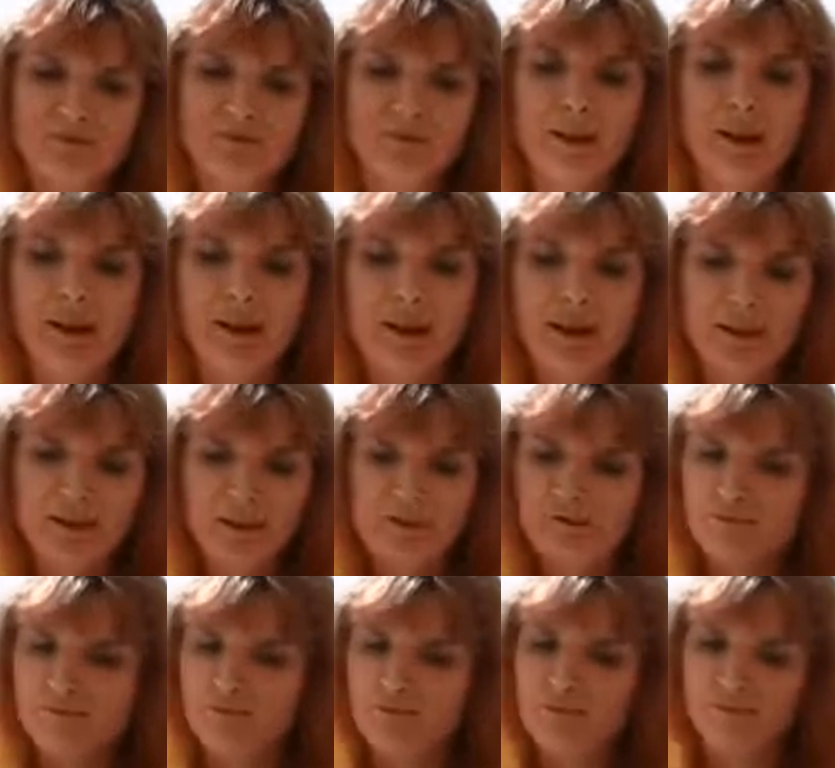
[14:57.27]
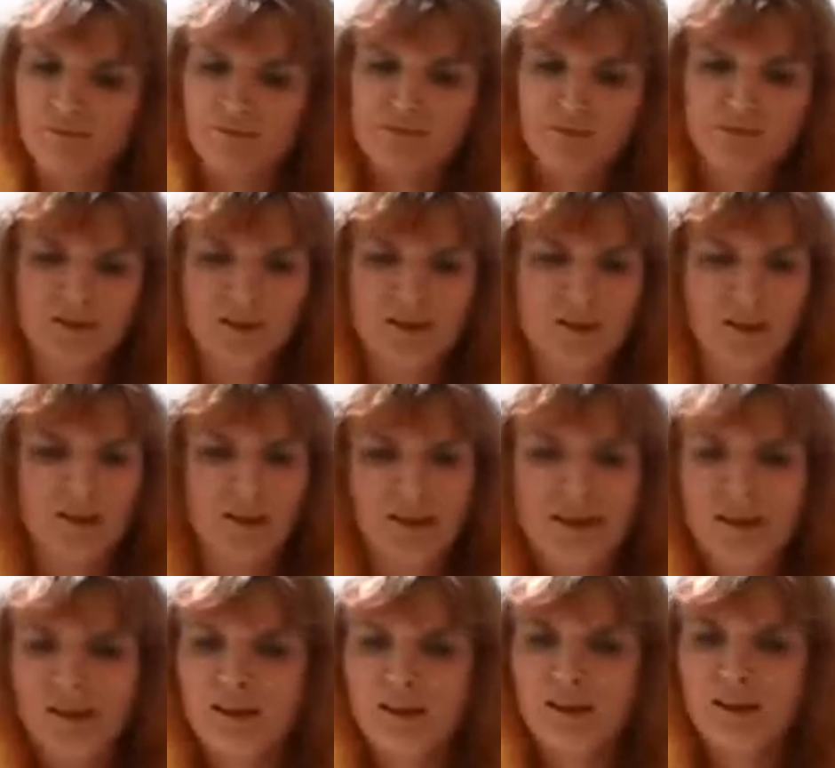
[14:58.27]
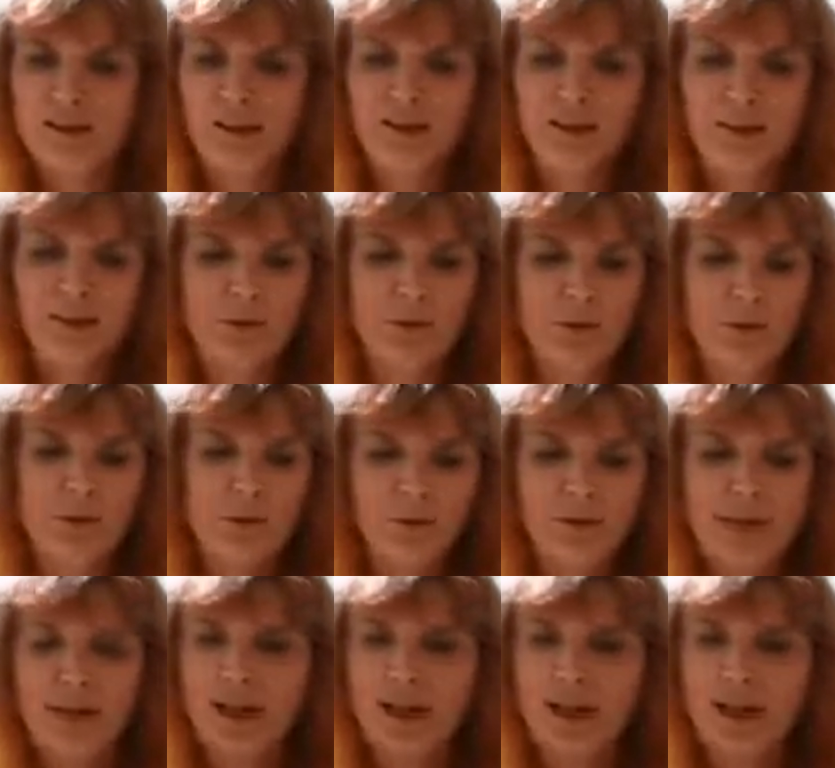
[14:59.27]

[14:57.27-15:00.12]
but you